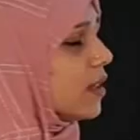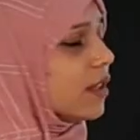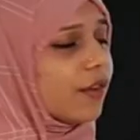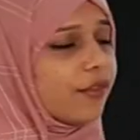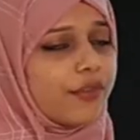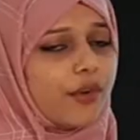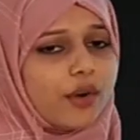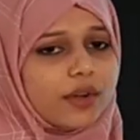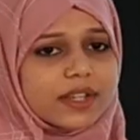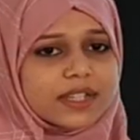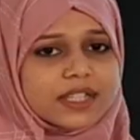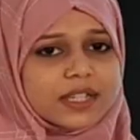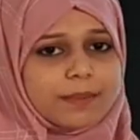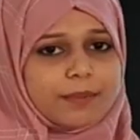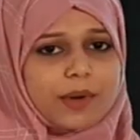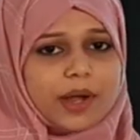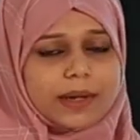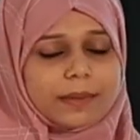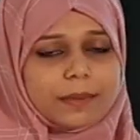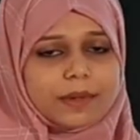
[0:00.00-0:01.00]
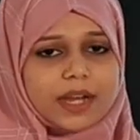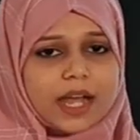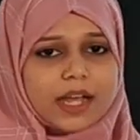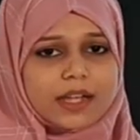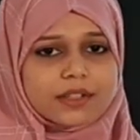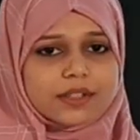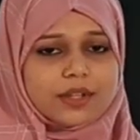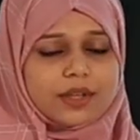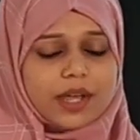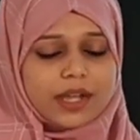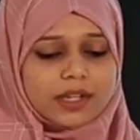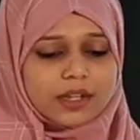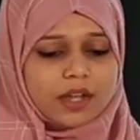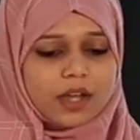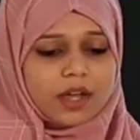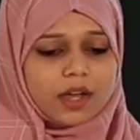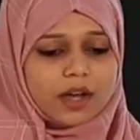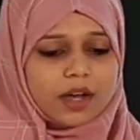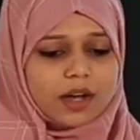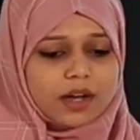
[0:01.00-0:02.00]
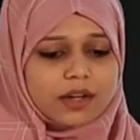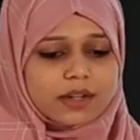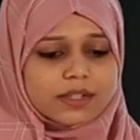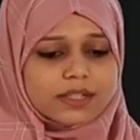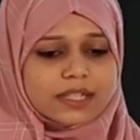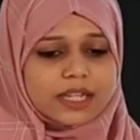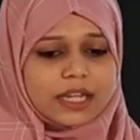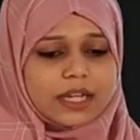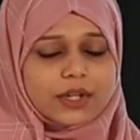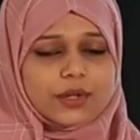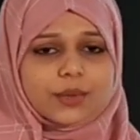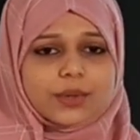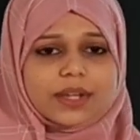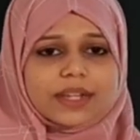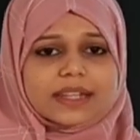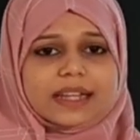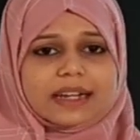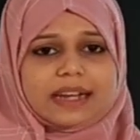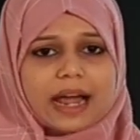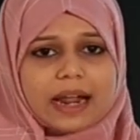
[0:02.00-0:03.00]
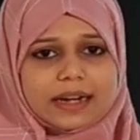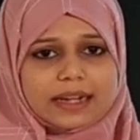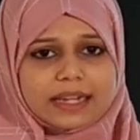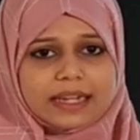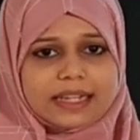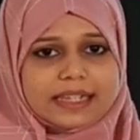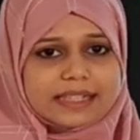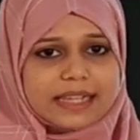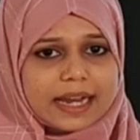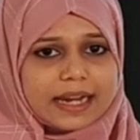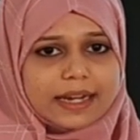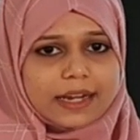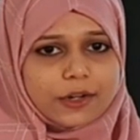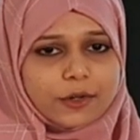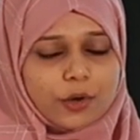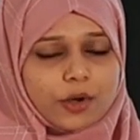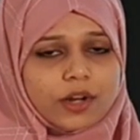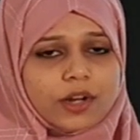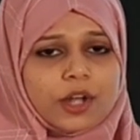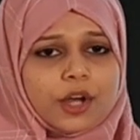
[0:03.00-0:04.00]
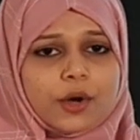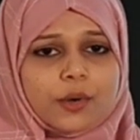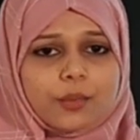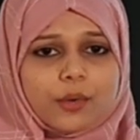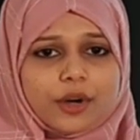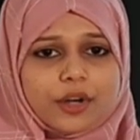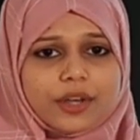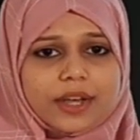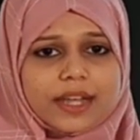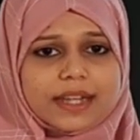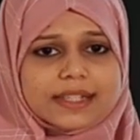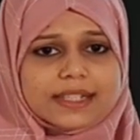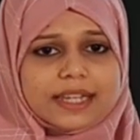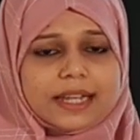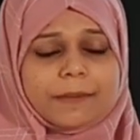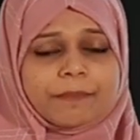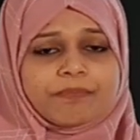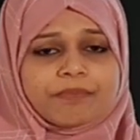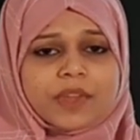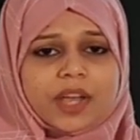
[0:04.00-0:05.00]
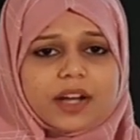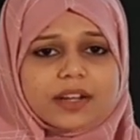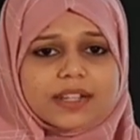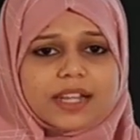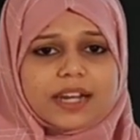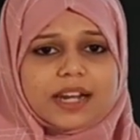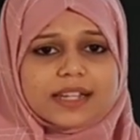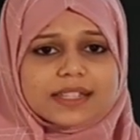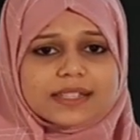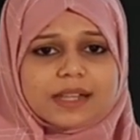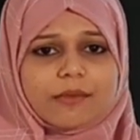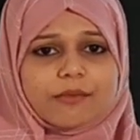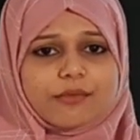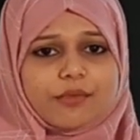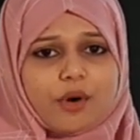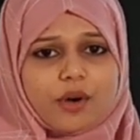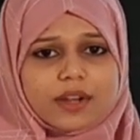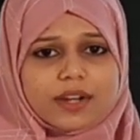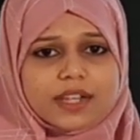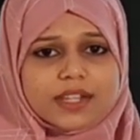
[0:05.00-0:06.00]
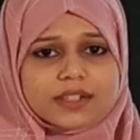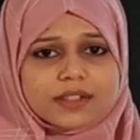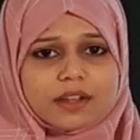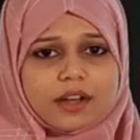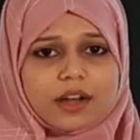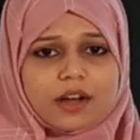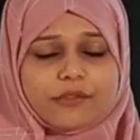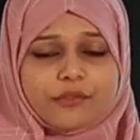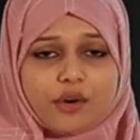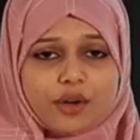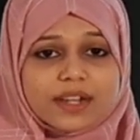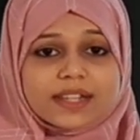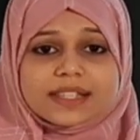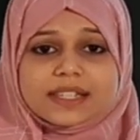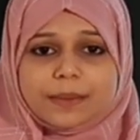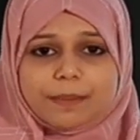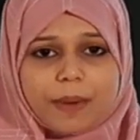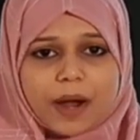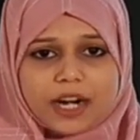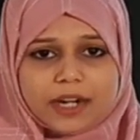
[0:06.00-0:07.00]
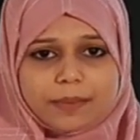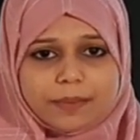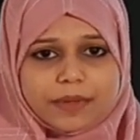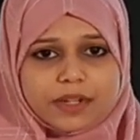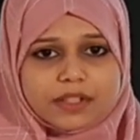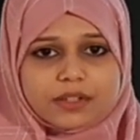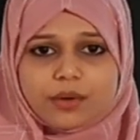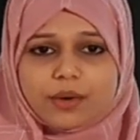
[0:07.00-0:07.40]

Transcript: The forest department, as you can see during the Dandeli side and all, what you can see, there are some forest departments.